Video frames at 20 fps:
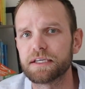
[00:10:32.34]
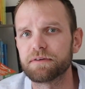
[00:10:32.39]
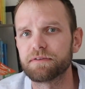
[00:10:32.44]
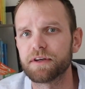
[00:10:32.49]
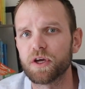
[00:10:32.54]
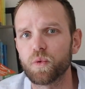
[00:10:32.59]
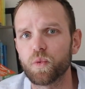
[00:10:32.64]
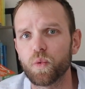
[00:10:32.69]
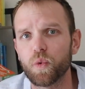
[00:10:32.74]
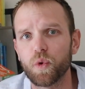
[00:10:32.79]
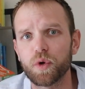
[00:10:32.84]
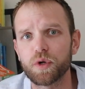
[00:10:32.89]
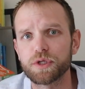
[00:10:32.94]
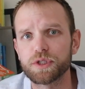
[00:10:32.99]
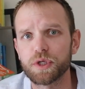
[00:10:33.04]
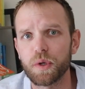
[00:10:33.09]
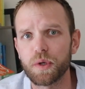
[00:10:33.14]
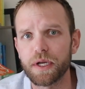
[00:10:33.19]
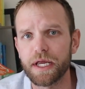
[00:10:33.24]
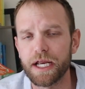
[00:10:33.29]
even a war
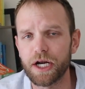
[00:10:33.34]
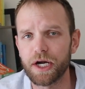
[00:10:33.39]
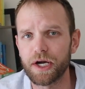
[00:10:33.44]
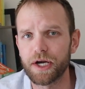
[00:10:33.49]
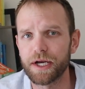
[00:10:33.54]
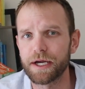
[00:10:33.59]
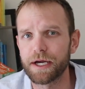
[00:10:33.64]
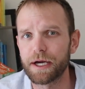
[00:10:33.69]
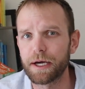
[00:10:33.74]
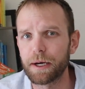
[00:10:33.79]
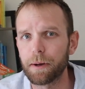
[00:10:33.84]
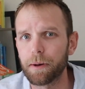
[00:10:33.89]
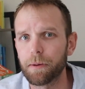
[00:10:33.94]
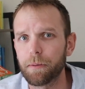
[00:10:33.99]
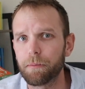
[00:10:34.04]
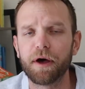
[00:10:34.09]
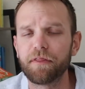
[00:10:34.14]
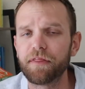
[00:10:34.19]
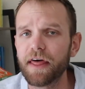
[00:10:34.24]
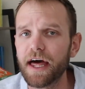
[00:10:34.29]
zone area,
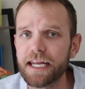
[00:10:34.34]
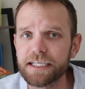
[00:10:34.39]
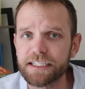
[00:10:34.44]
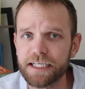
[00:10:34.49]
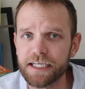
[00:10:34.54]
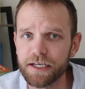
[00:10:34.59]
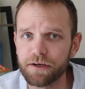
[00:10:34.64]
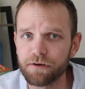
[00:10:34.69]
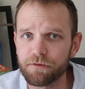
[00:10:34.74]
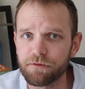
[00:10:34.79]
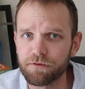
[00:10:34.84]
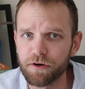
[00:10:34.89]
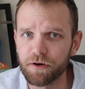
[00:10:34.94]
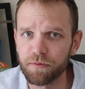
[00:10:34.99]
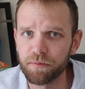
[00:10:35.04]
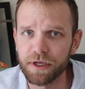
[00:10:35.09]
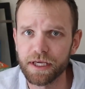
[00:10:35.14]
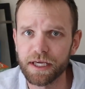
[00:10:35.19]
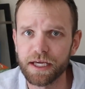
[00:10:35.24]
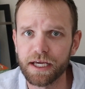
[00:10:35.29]
but that isn't for
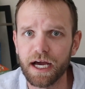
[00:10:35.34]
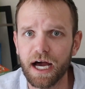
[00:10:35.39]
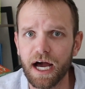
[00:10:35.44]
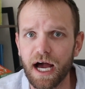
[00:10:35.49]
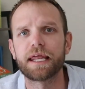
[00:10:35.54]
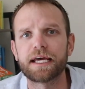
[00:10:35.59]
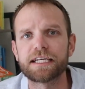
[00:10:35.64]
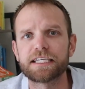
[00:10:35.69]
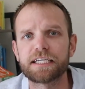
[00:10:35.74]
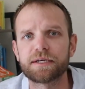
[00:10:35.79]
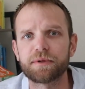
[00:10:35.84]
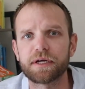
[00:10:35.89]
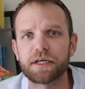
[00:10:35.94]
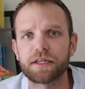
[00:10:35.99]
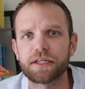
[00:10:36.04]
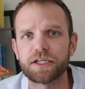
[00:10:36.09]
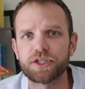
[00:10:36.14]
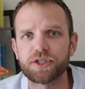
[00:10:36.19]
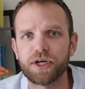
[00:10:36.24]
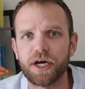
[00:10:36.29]
me, and I
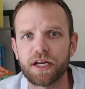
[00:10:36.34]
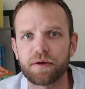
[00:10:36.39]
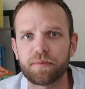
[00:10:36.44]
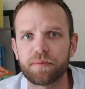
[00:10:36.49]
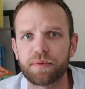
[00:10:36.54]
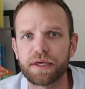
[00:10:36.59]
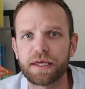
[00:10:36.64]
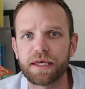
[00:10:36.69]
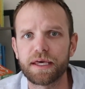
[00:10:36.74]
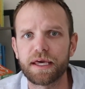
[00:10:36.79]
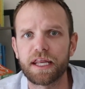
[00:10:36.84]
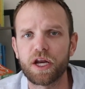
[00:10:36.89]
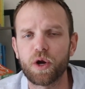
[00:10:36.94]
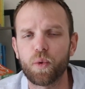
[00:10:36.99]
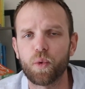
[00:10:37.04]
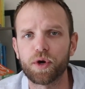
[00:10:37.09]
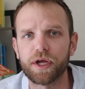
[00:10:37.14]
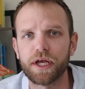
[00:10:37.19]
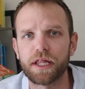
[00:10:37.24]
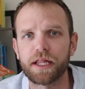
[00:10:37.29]
typically try to be in a
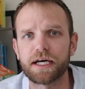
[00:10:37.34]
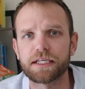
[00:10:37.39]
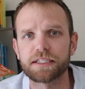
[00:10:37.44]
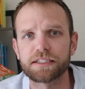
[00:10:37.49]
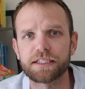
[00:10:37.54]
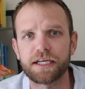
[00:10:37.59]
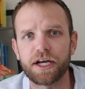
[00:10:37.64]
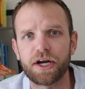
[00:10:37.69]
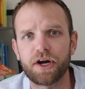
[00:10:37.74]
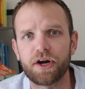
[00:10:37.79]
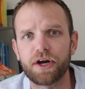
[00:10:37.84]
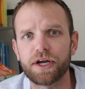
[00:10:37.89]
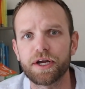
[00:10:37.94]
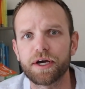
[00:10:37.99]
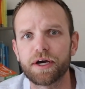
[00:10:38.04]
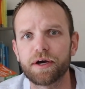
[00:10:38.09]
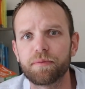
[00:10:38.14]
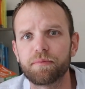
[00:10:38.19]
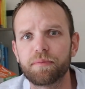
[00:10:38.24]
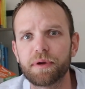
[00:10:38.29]
working class
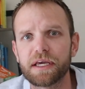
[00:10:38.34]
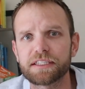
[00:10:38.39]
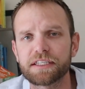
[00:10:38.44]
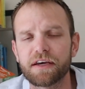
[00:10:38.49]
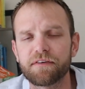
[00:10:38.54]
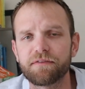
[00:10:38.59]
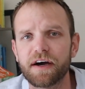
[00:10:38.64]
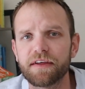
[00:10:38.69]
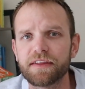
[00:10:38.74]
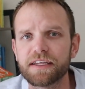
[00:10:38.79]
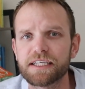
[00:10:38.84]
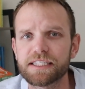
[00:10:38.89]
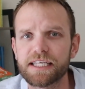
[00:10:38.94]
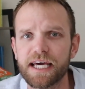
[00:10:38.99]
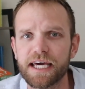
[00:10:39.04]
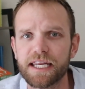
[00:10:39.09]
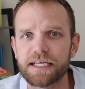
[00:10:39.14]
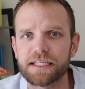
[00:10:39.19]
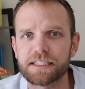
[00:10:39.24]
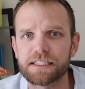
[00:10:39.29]
area because I find these
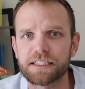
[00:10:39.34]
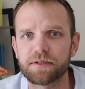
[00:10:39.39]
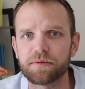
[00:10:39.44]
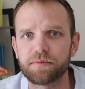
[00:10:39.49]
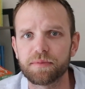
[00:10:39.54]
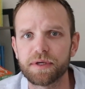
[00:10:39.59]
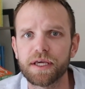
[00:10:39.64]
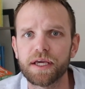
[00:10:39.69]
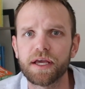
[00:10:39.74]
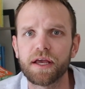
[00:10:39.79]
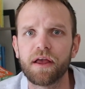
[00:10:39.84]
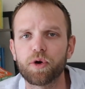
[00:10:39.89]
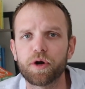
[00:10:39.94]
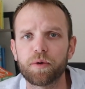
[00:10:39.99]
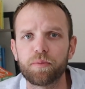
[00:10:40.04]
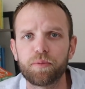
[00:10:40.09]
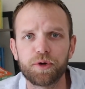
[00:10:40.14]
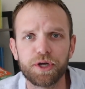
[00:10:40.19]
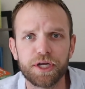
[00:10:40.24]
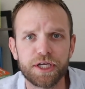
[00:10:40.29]
tenants to be more
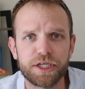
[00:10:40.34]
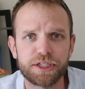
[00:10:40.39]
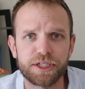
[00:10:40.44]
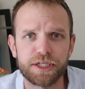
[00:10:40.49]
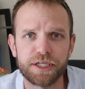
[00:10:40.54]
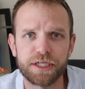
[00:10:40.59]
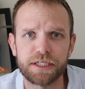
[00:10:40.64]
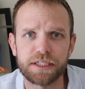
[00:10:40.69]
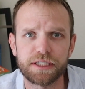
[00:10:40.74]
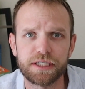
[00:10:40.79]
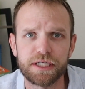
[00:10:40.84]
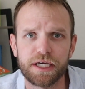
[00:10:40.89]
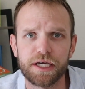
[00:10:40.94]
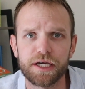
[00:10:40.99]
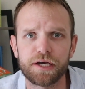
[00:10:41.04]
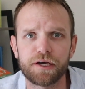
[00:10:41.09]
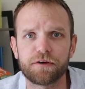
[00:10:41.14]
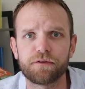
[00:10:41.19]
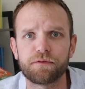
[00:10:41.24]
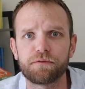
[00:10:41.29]

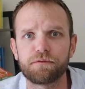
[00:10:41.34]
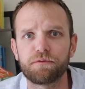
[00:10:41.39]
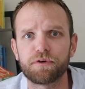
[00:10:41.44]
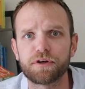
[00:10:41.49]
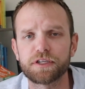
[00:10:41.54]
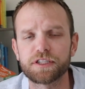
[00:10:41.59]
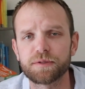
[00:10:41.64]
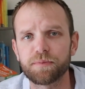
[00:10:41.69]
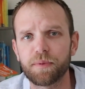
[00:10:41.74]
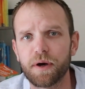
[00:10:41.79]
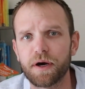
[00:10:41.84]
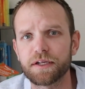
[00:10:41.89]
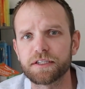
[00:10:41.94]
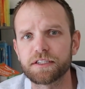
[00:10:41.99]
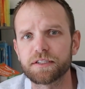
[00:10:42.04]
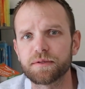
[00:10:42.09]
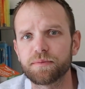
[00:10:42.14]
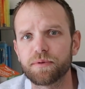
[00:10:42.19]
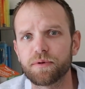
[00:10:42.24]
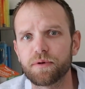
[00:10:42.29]
appreciative,
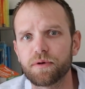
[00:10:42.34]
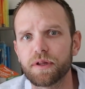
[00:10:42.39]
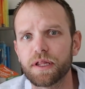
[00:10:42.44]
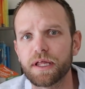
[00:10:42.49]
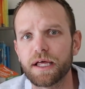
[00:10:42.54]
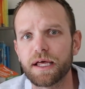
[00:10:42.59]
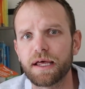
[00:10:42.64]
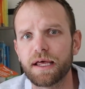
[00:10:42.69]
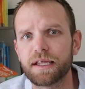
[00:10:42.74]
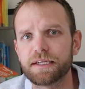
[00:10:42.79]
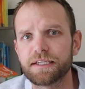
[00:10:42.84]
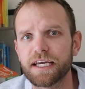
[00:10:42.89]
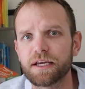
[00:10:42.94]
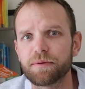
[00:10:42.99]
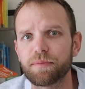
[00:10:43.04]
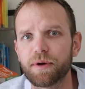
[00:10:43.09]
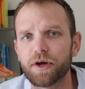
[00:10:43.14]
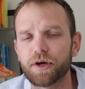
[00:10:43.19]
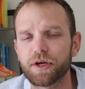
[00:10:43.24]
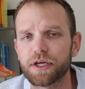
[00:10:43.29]
responsible, and
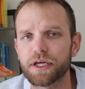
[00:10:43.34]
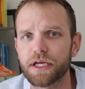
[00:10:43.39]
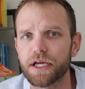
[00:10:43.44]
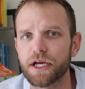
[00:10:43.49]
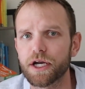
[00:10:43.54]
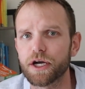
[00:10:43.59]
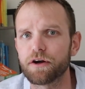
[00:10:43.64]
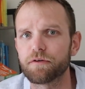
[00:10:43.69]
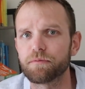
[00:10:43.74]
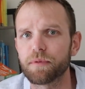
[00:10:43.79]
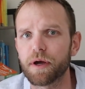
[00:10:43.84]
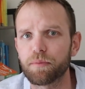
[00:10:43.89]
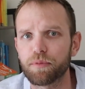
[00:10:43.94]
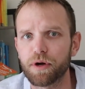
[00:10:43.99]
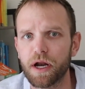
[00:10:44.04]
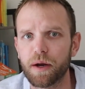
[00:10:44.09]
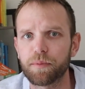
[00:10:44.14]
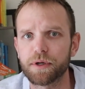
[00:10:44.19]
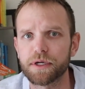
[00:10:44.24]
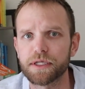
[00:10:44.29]
take better care of my
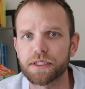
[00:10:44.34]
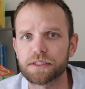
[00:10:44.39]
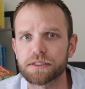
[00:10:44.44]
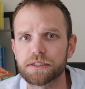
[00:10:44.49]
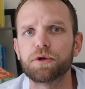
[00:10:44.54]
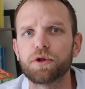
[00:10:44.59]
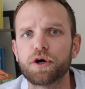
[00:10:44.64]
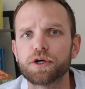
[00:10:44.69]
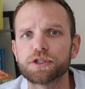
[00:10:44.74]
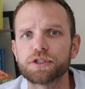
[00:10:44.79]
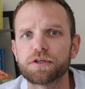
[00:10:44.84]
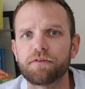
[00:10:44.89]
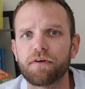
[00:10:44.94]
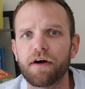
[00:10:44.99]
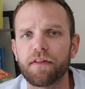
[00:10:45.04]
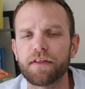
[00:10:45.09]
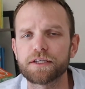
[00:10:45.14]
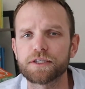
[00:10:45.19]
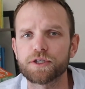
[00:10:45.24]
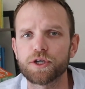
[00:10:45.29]
properties. You'll also
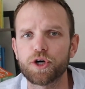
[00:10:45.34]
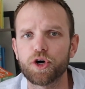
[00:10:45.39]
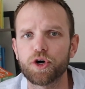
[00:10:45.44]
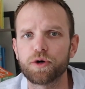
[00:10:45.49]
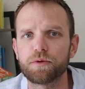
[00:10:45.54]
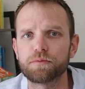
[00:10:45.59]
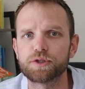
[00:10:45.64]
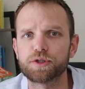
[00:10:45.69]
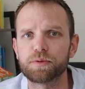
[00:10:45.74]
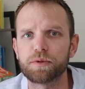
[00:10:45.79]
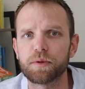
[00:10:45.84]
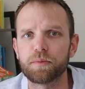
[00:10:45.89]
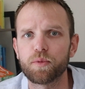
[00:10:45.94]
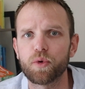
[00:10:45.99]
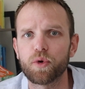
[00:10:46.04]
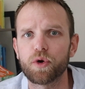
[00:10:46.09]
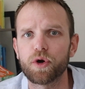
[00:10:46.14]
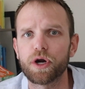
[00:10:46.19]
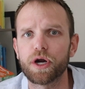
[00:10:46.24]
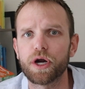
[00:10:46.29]
find these homes to be
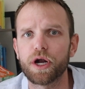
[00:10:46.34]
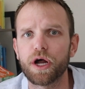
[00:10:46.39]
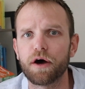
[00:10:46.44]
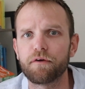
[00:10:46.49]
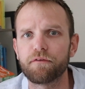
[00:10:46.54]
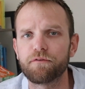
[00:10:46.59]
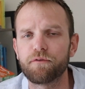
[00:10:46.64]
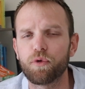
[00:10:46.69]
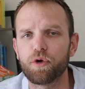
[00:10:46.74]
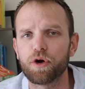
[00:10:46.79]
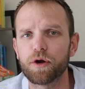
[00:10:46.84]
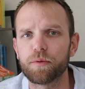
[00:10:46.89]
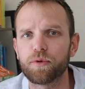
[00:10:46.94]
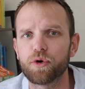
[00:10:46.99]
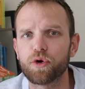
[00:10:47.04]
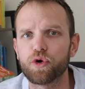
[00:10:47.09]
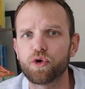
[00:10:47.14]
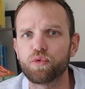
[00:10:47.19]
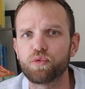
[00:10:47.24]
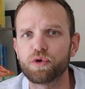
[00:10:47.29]
more
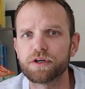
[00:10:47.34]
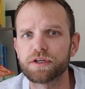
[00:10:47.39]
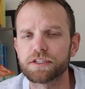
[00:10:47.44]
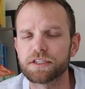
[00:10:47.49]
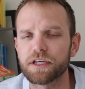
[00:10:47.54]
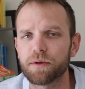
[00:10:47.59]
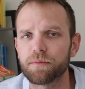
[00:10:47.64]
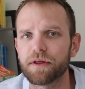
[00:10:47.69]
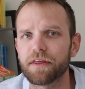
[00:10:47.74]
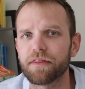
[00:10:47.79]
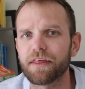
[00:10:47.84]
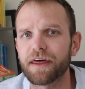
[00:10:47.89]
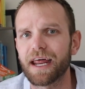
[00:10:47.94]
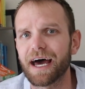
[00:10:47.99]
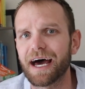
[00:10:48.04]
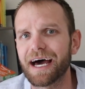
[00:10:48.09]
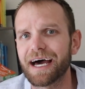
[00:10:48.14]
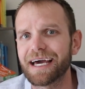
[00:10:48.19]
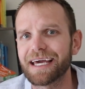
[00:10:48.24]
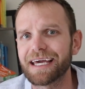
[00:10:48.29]
affordable, which is something that
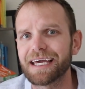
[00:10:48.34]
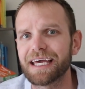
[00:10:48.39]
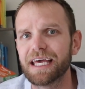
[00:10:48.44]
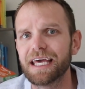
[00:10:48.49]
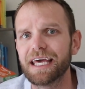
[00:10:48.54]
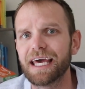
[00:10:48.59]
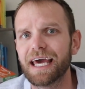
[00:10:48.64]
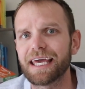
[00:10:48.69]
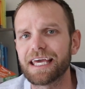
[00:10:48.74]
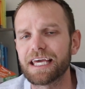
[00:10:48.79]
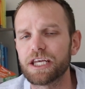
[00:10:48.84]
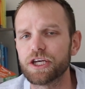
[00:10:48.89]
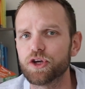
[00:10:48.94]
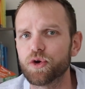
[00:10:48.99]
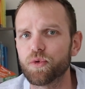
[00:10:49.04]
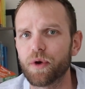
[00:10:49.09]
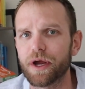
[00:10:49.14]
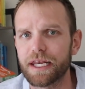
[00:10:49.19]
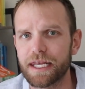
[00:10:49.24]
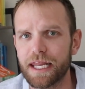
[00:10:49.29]
I can
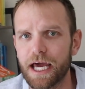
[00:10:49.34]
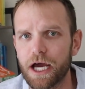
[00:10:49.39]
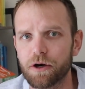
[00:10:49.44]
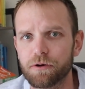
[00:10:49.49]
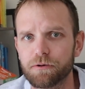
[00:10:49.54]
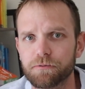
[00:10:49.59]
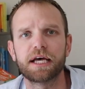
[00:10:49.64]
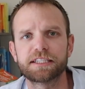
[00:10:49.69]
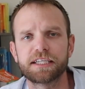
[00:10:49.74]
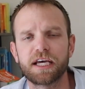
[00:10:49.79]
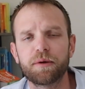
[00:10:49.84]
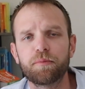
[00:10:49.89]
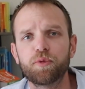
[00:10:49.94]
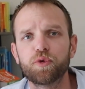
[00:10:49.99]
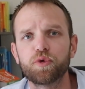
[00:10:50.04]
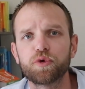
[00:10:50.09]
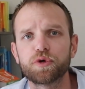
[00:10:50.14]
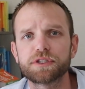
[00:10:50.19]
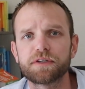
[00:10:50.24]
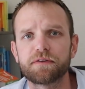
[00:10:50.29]
do right now. Some
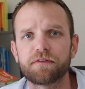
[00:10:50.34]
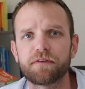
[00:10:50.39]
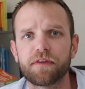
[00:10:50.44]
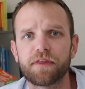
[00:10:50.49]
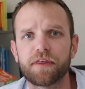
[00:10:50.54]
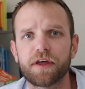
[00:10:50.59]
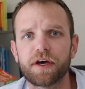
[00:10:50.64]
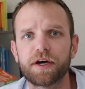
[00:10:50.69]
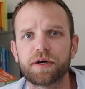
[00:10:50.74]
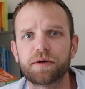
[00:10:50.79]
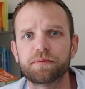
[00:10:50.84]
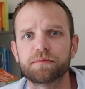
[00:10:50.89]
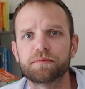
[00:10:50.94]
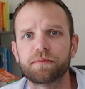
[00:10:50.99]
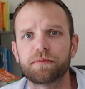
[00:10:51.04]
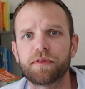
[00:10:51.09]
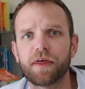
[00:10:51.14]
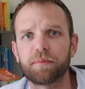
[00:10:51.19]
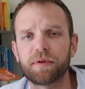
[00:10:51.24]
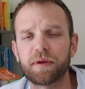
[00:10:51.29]
rules of
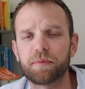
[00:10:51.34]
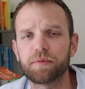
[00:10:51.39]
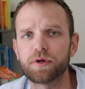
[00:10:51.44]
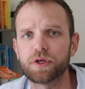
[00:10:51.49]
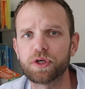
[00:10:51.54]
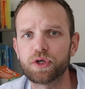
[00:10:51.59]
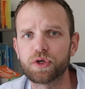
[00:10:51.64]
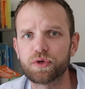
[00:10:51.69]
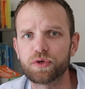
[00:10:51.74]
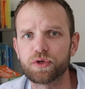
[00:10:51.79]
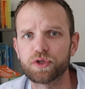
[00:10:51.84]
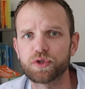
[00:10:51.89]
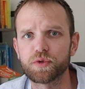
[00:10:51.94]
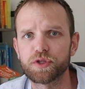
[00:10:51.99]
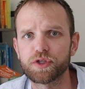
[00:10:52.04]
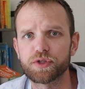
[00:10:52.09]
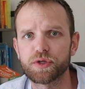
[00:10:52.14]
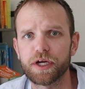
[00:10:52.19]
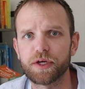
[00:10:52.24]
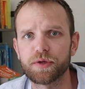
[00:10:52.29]
thumb that people use
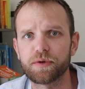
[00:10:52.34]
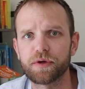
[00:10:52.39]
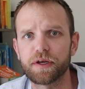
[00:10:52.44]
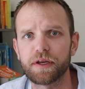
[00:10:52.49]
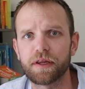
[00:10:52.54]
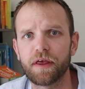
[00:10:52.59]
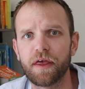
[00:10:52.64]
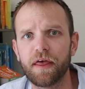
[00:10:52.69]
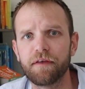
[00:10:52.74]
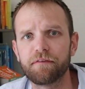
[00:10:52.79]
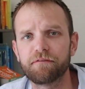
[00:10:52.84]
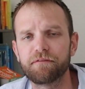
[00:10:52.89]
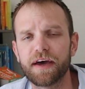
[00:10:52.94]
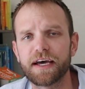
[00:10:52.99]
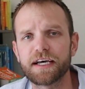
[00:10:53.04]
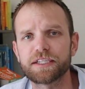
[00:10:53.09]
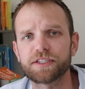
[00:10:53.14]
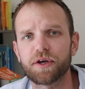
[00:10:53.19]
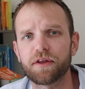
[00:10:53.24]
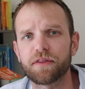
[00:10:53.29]
when trying to
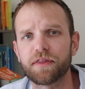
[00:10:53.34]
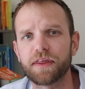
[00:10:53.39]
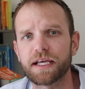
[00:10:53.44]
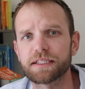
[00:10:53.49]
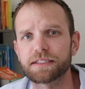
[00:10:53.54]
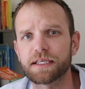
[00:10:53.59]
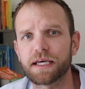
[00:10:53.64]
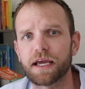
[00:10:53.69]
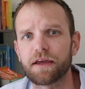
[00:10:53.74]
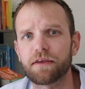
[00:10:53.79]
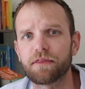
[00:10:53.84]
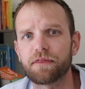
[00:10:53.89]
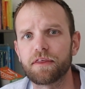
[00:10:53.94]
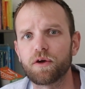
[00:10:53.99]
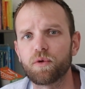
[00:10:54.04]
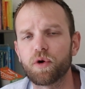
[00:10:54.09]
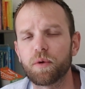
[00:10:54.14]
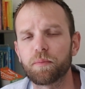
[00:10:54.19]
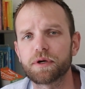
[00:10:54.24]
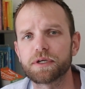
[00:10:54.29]
invest are things like
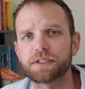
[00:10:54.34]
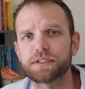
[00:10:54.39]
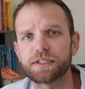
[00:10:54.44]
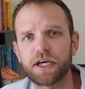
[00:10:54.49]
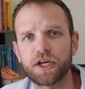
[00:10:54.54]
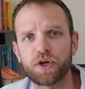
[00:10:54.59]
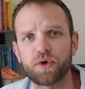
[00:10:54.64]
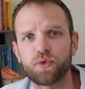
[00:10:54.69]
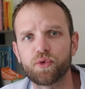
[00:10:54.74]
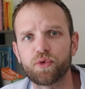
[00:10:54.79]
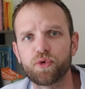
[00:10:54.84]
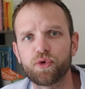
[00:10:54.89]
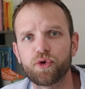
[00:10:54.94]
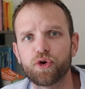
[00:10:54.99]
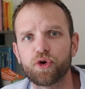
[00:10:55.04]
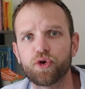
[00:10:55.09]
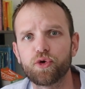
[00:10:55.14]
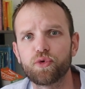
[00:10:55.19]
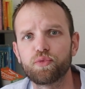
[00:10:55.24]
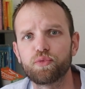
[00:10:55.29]
the 1%
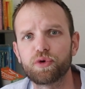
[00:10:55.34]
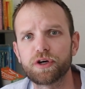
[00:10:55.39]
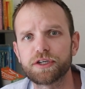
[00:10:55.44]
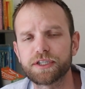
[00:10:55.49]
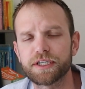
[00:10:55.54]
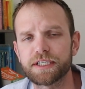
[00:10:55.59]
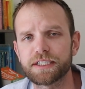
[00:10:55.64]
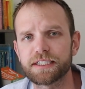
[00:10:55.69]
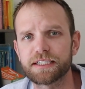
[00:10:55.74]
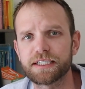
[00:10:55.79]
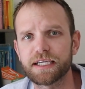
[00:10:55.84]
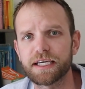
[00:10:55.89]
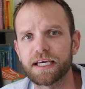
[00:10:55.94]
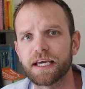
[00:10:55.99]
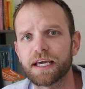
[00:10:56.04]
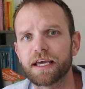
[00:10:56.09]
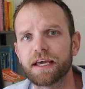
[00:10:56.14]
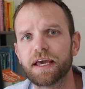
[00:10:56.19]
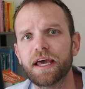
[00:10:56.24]
rule, which just say